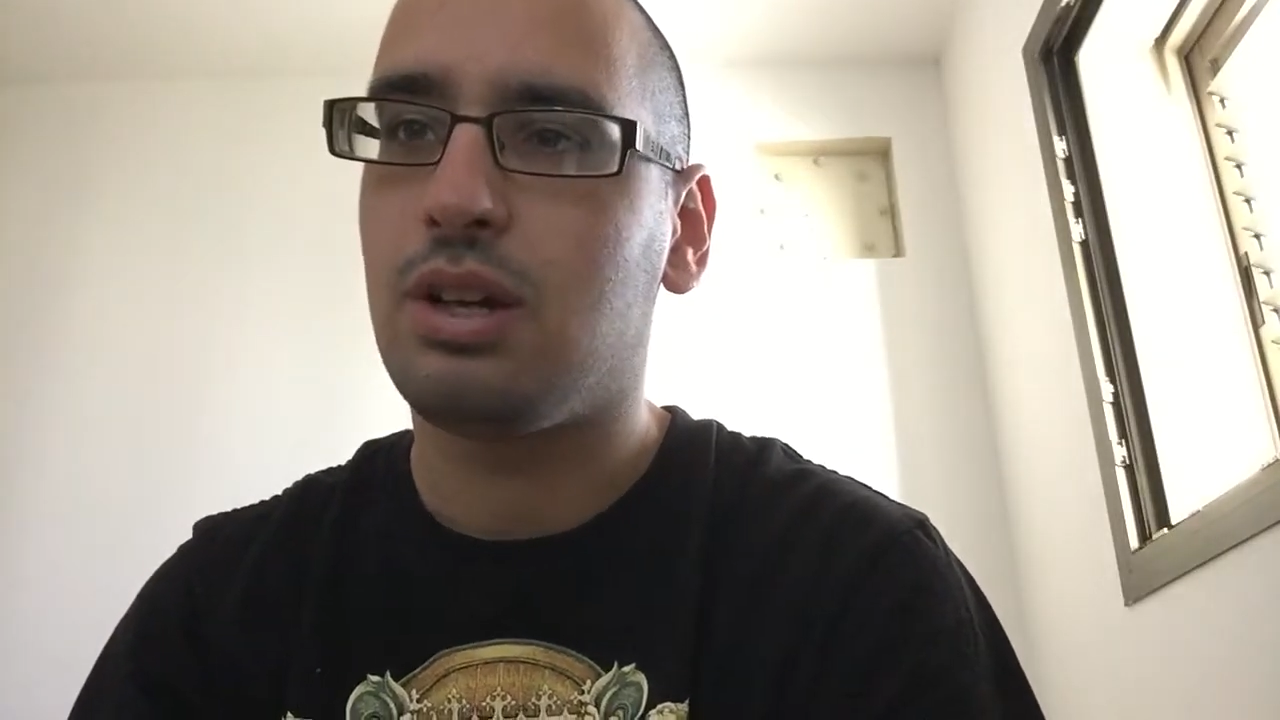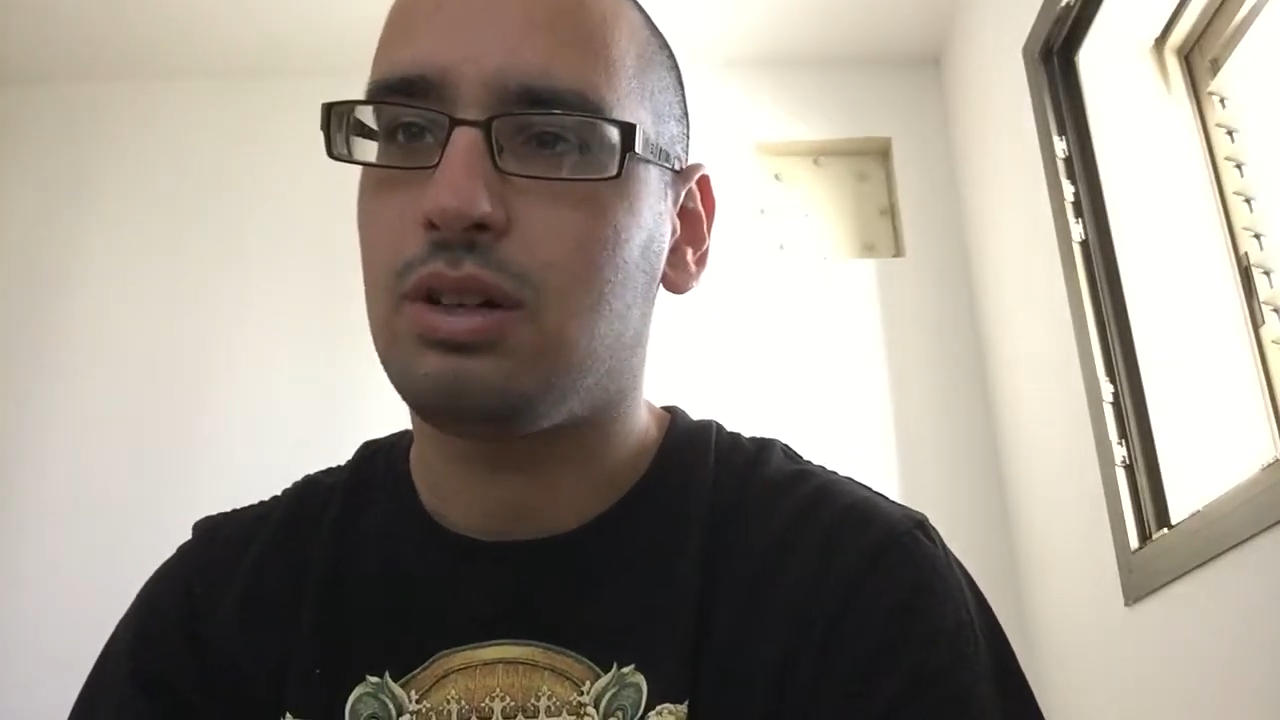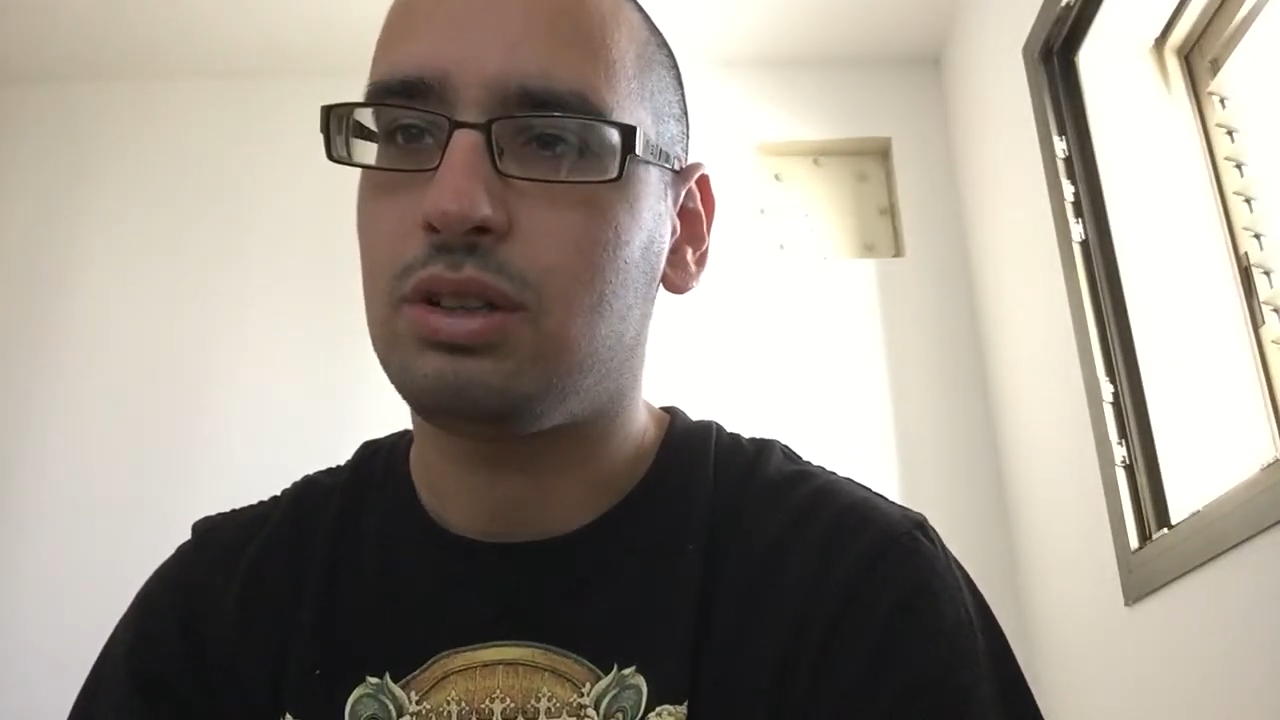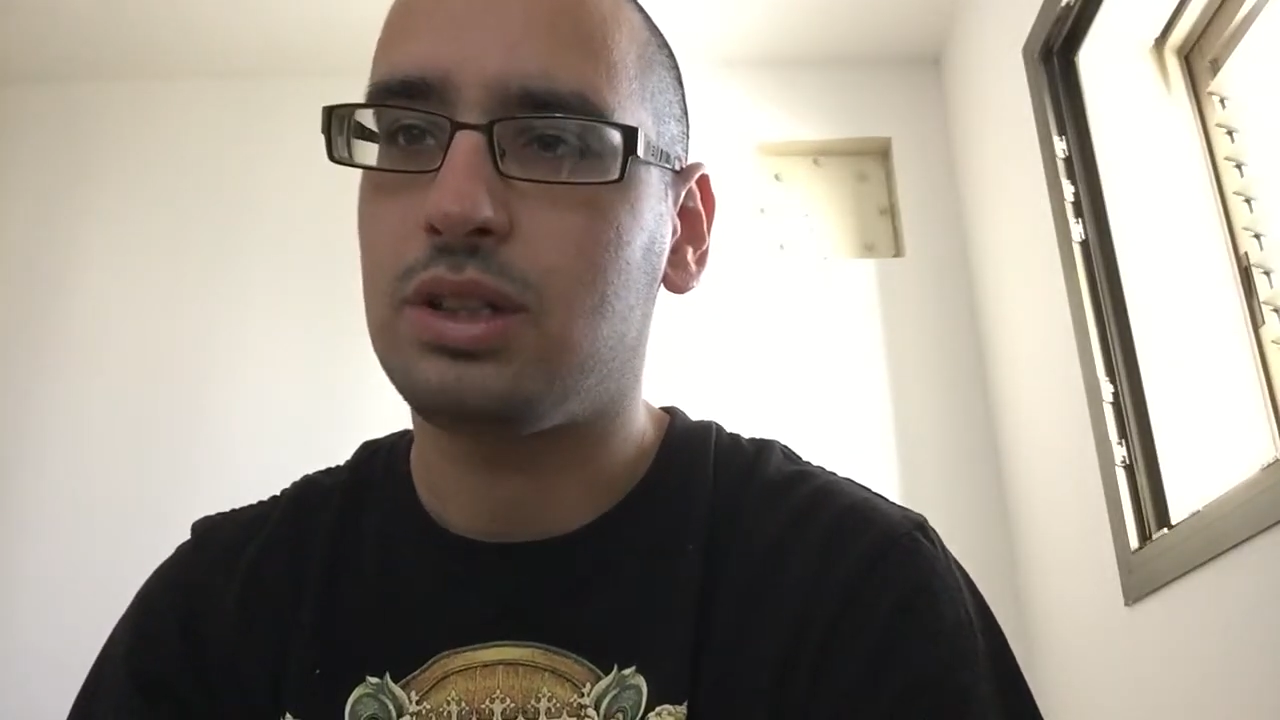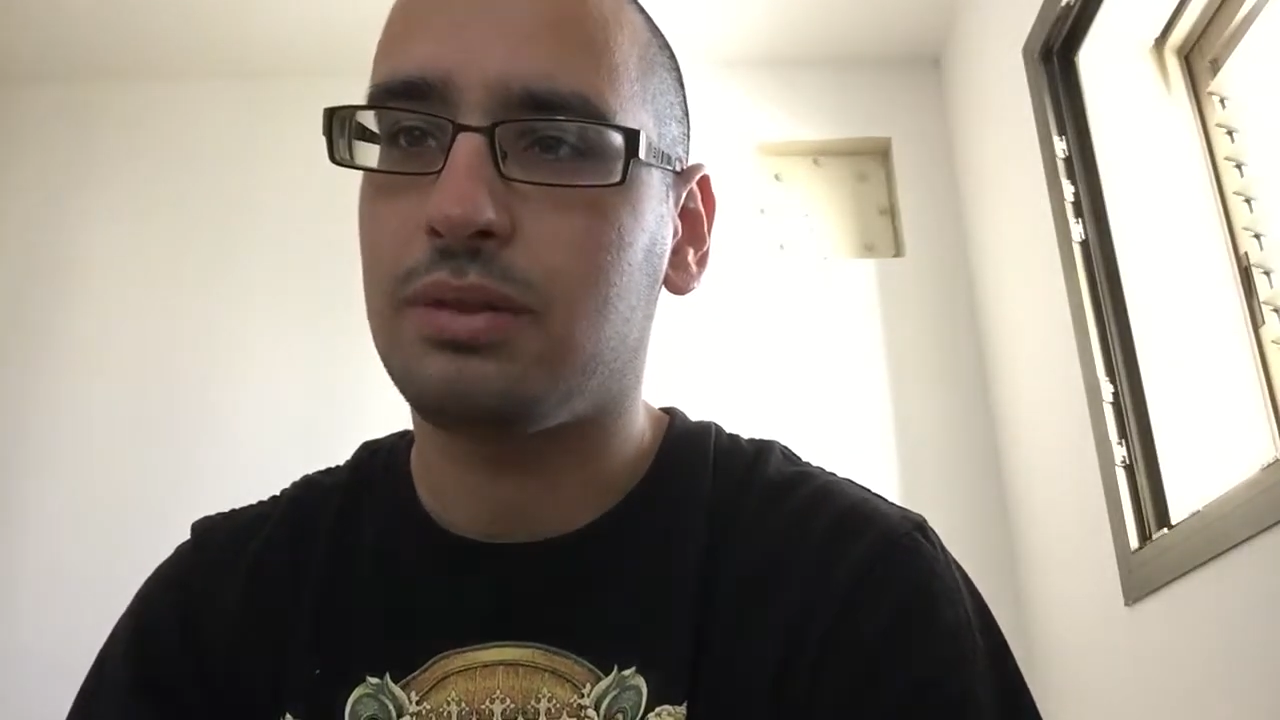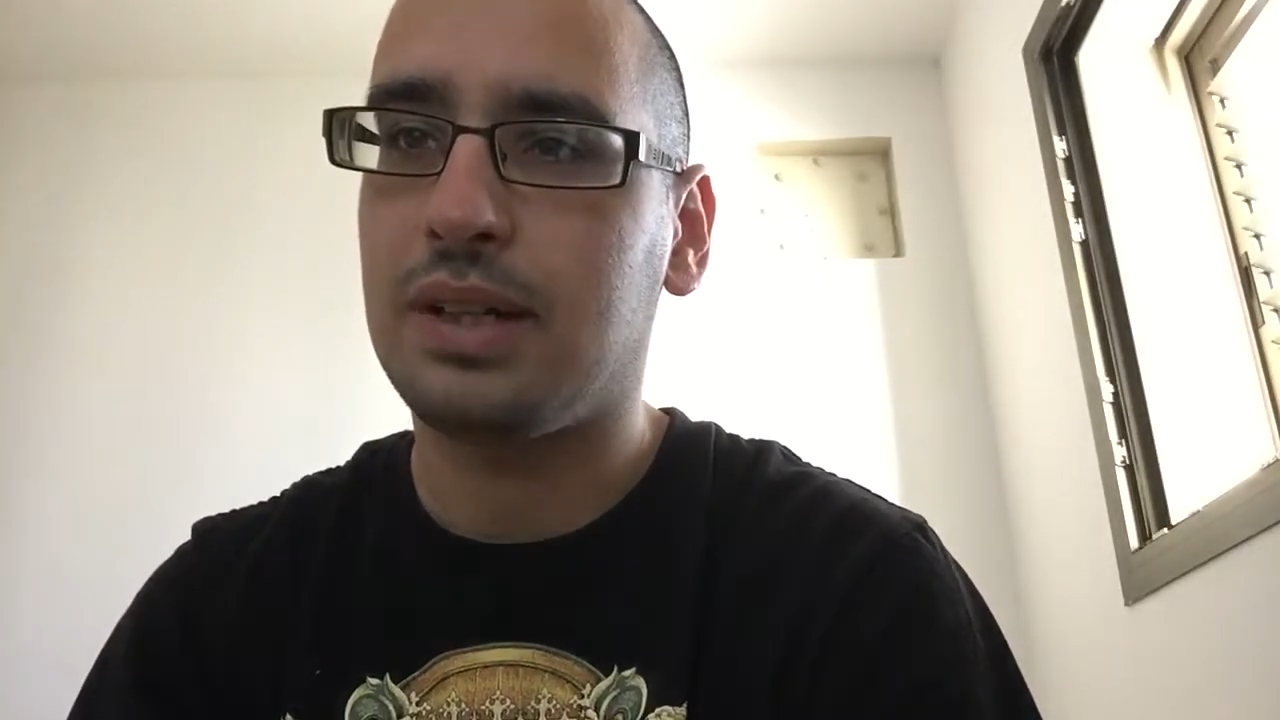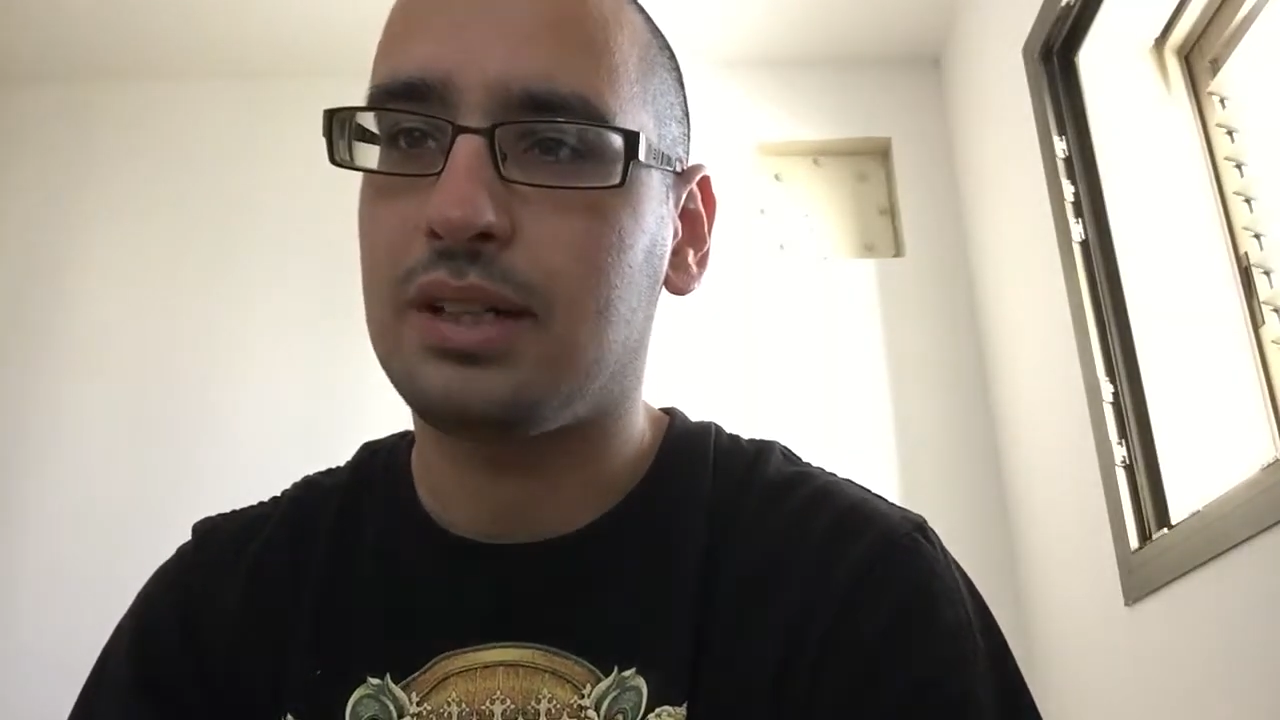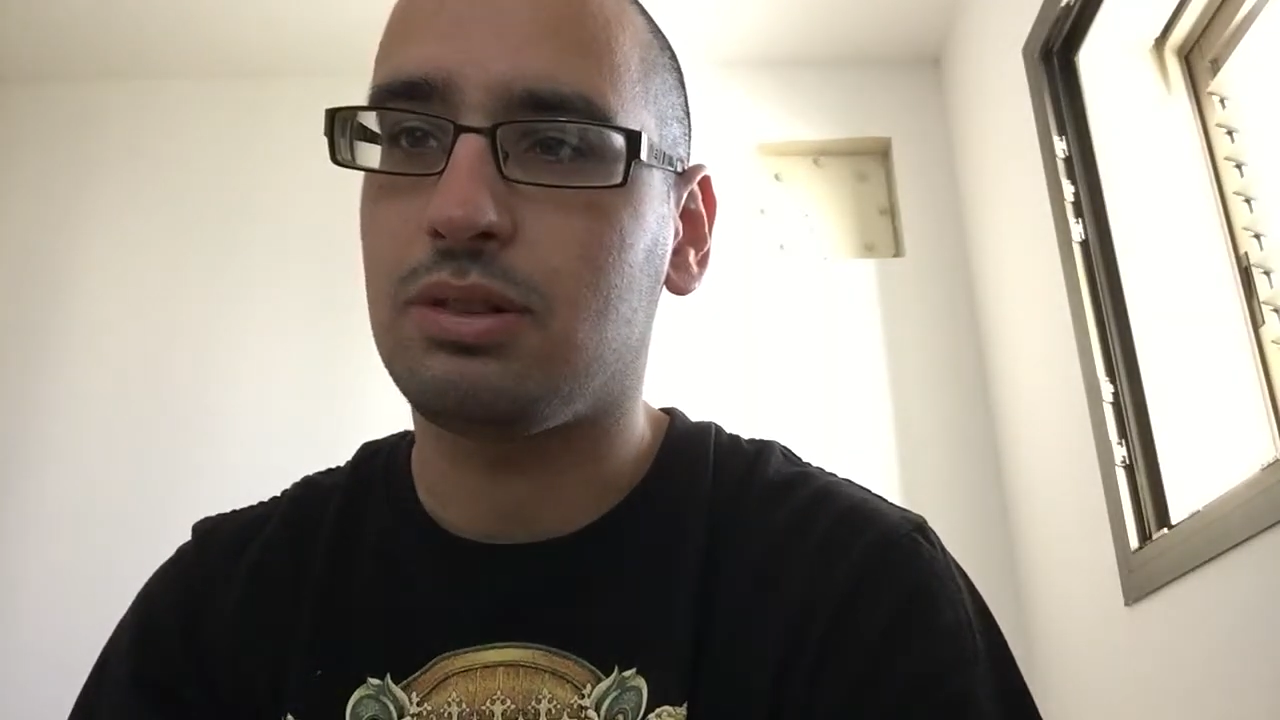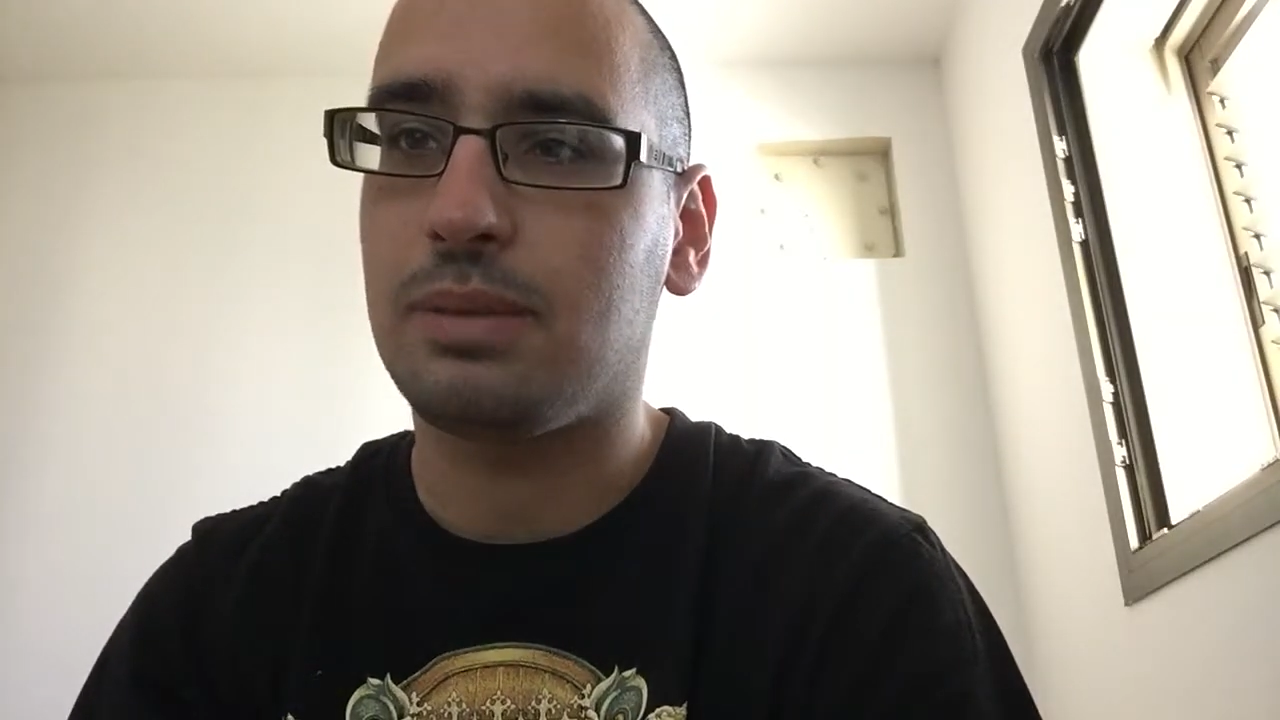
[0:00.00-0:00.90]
all the way to